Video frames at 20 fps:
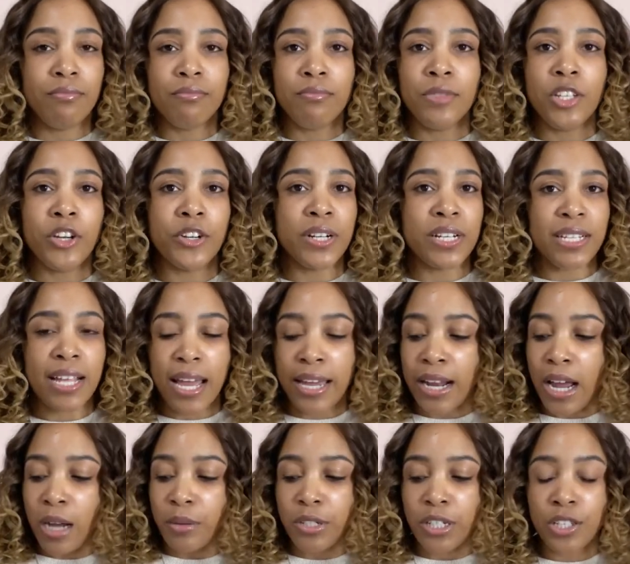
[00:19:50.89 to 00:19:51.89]
your design
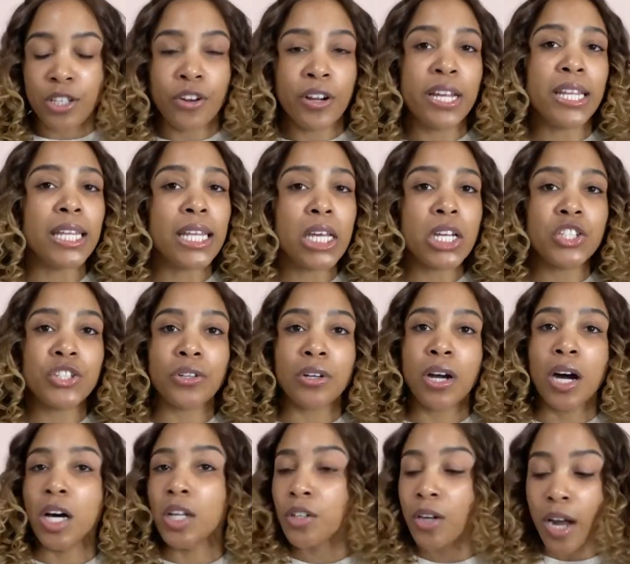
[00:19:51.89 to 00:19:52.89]
options are endless, your
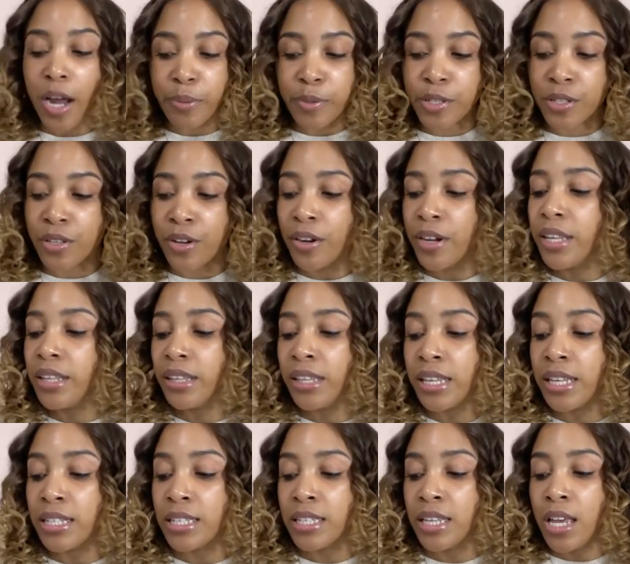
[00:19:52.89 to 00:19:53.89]
color options are
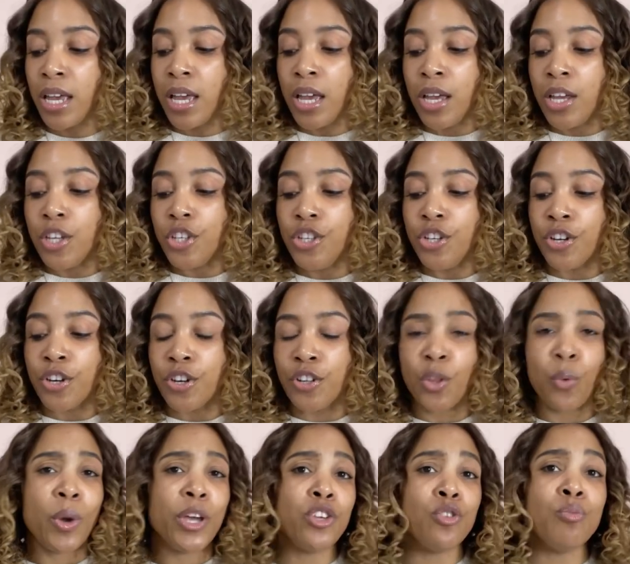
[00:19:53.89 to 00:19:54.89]
endless, your the
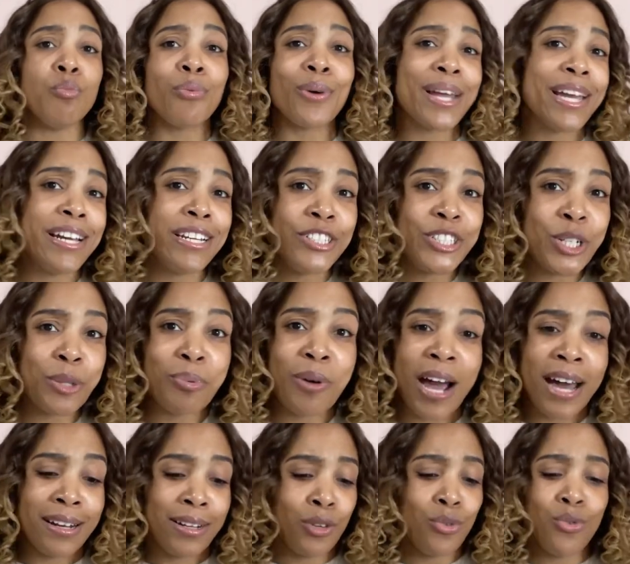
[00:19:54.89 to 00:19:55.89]
way you brand your
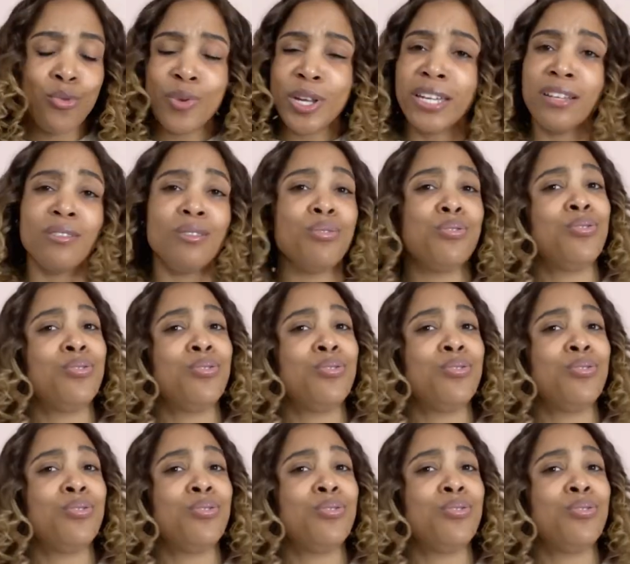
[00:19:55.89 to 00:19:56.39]
product. Oh, we could,